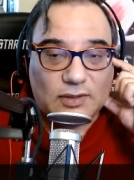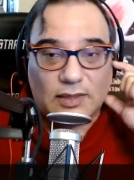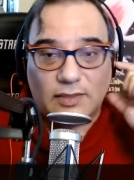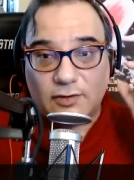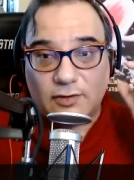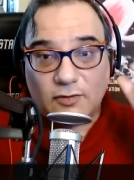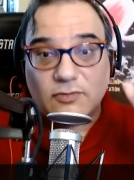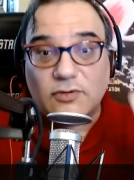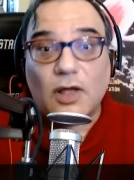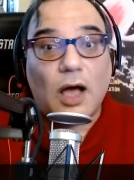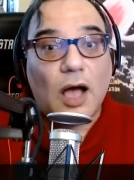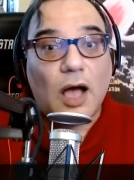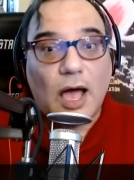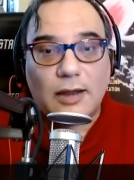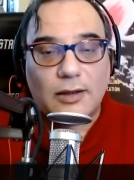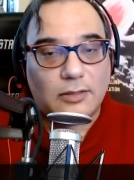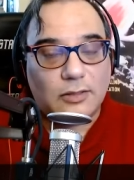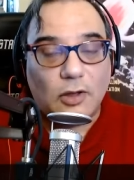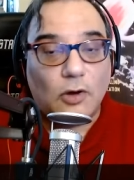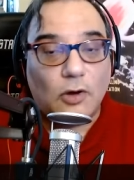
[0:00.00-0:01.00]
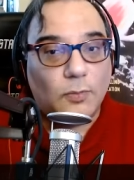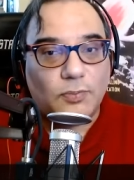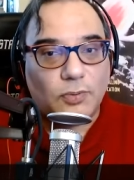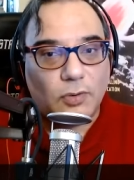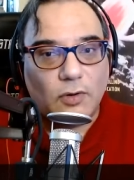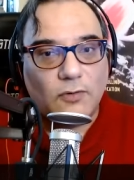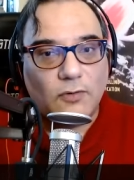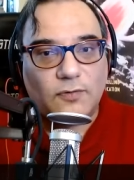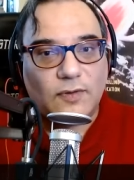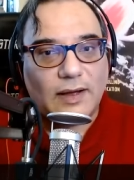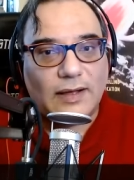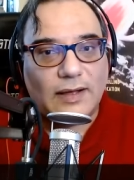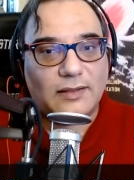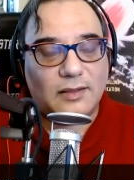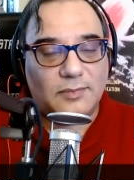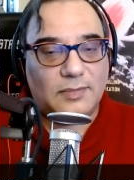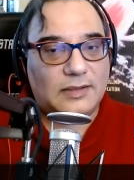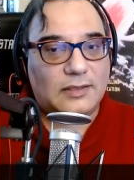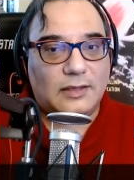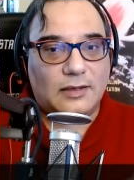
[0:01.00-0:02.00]
and they're not low profile. I
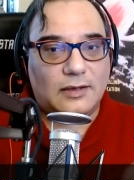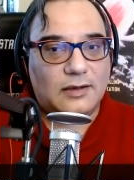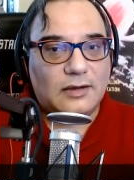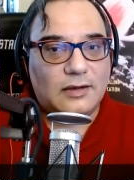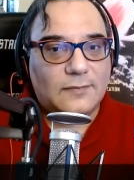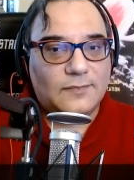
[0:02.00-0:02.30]
mean, the